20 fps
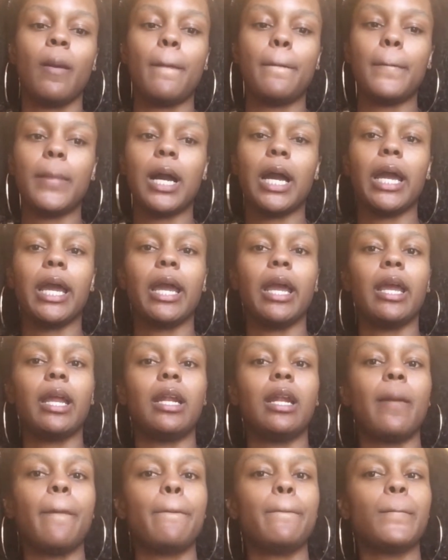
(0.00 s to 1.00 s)
My
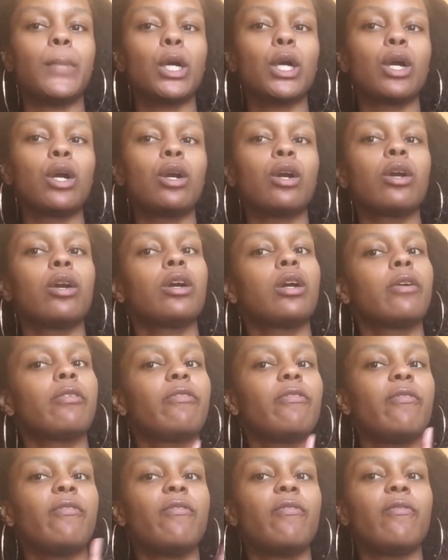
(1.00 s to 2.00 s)
number
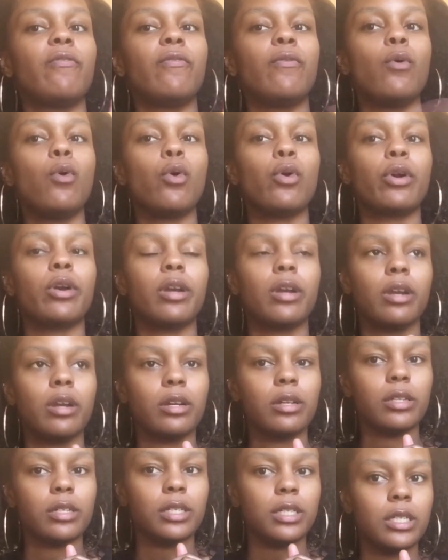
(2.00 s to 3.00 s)
4
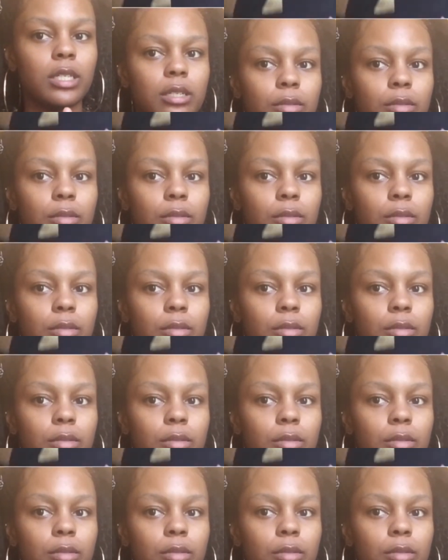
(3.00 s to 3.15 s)
tip.